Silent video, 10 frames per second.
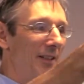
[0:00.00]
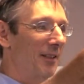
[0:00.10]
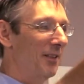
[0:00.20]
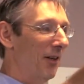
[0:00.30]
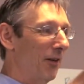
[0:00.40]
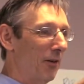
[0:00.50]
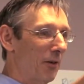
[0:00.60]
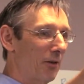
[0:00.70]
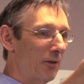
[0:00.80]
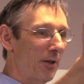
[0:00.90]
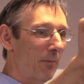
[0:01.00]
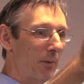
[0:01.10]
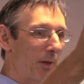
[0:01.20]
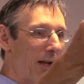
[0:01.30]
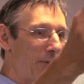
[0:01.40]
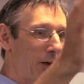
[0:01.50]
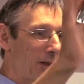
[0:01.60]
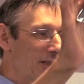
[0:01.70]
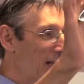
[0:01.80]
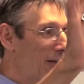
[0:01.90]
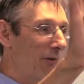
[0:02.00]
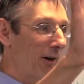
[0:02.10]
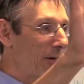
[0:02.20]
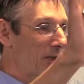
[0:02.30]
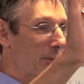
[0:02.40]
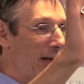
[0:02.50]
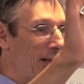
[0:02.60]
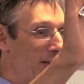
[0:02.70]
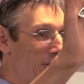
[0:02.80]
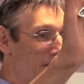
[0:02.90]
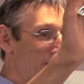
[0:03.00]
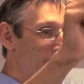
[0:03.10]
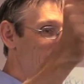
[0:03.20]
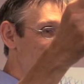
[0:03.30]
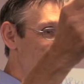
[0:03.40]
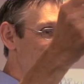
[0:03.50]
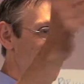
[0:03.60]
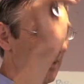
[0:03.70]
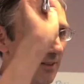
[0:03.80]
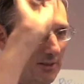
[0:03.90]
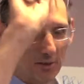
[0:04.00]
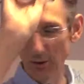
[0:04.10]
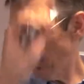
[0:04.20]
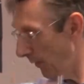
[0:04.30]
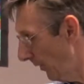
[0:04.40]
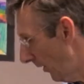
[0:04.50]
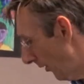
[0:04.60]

So you can do something with that. I'm not going to tell you very much about how to do this. So you each get one of